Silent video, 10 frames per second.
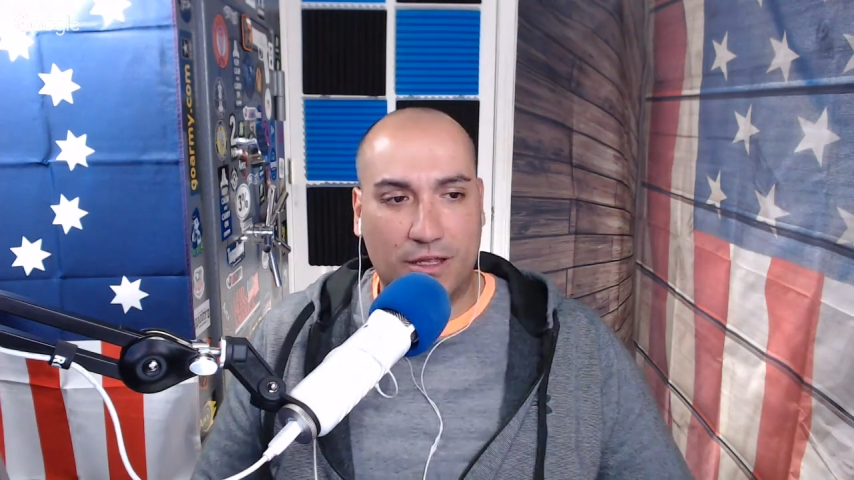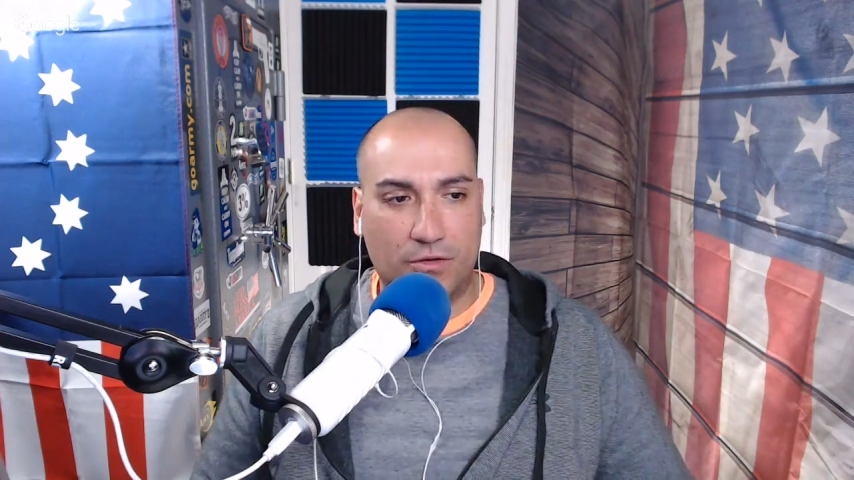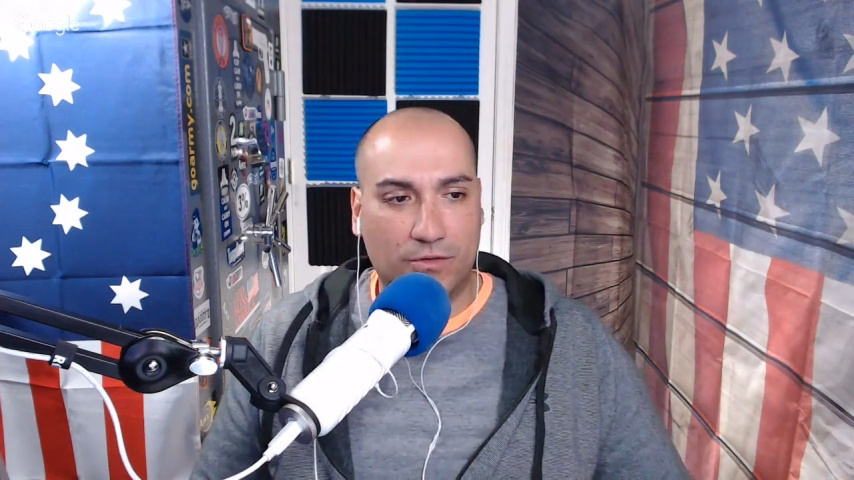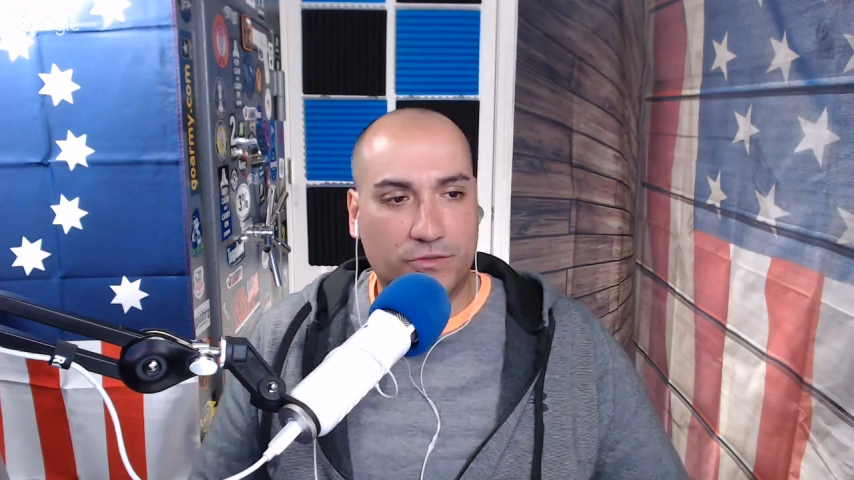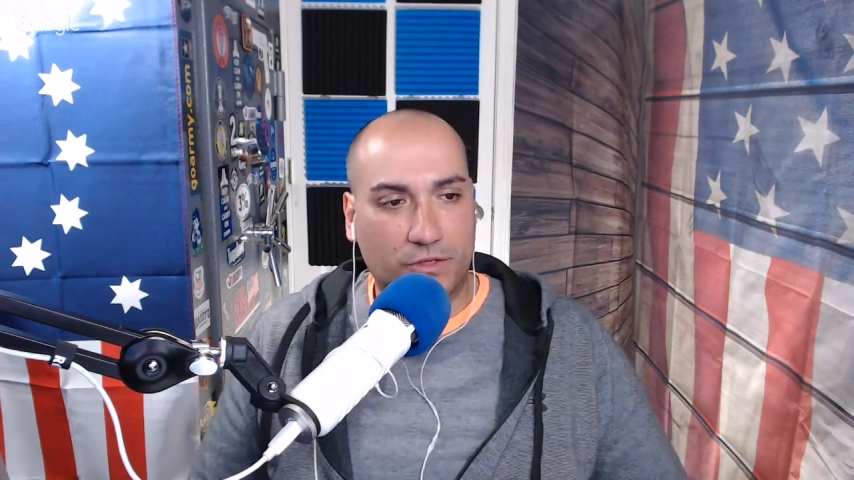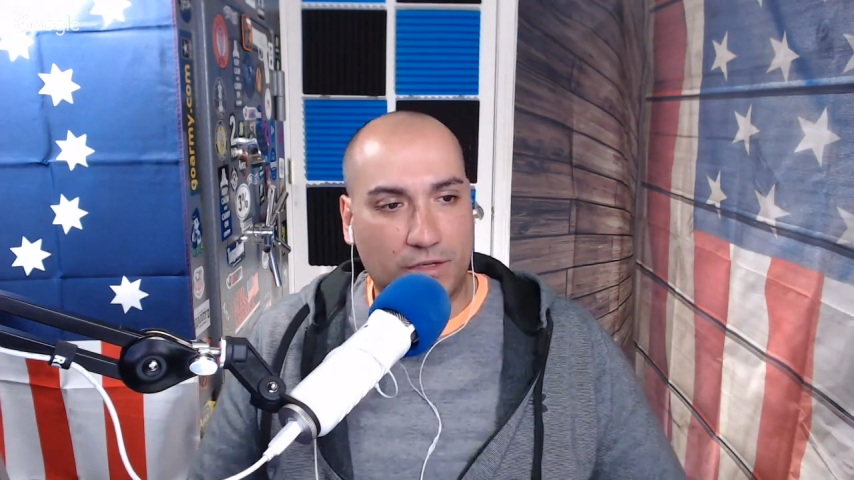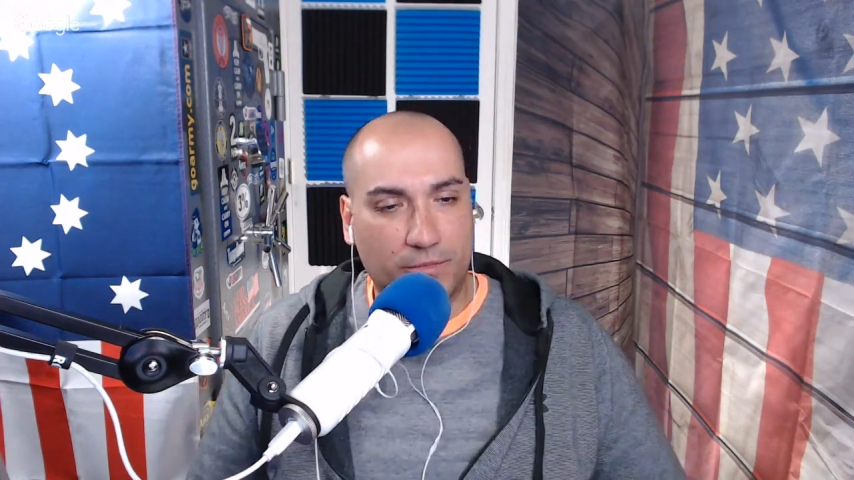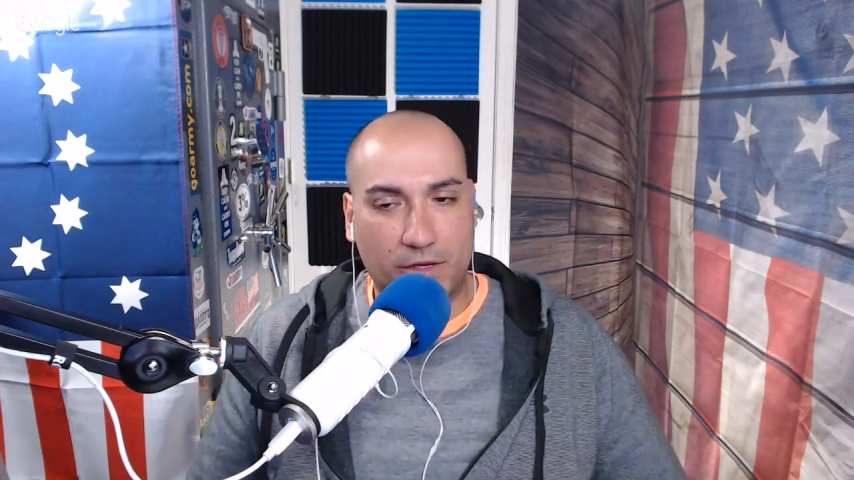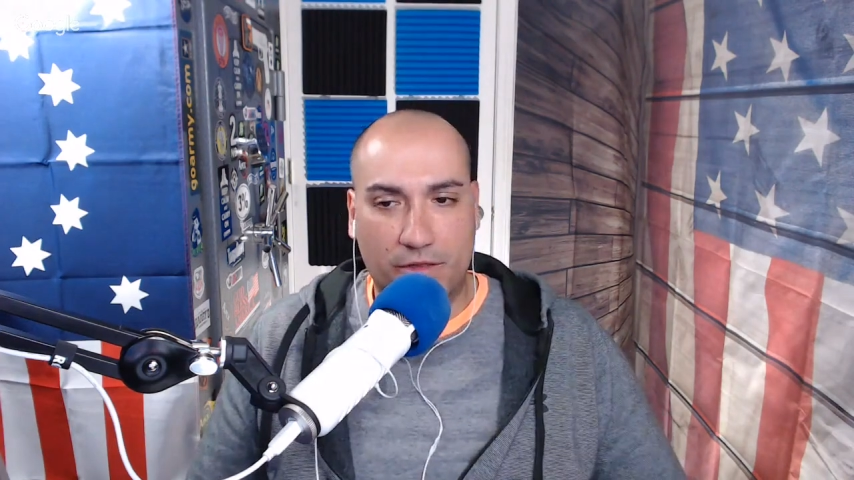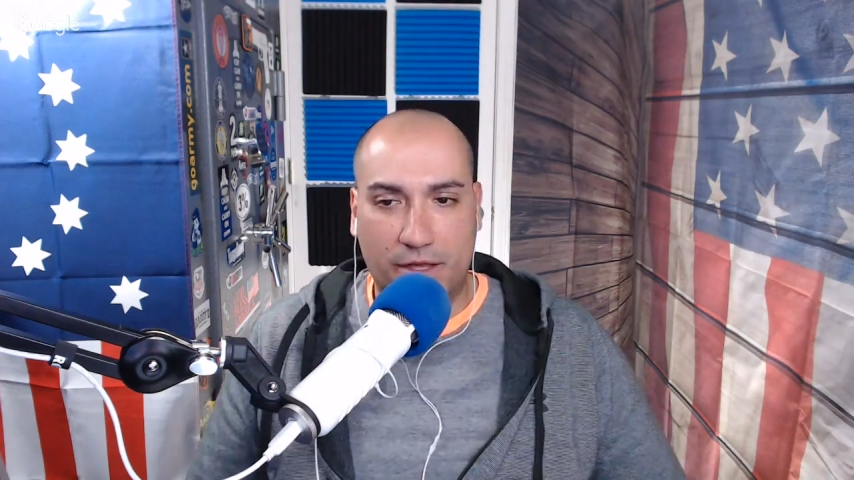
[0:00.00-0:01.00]
a holster
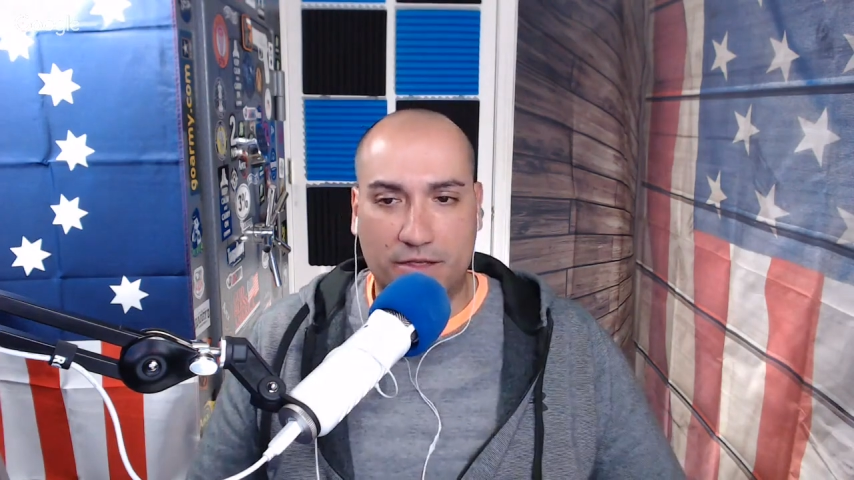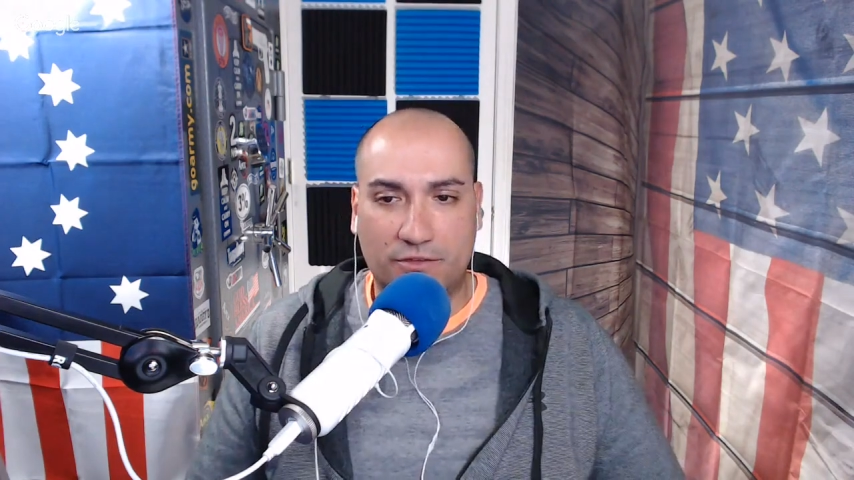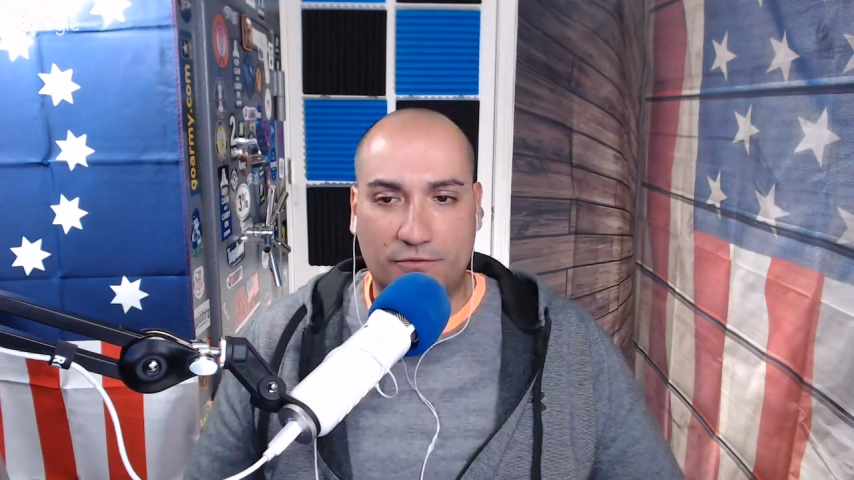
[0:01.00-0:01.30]
company that is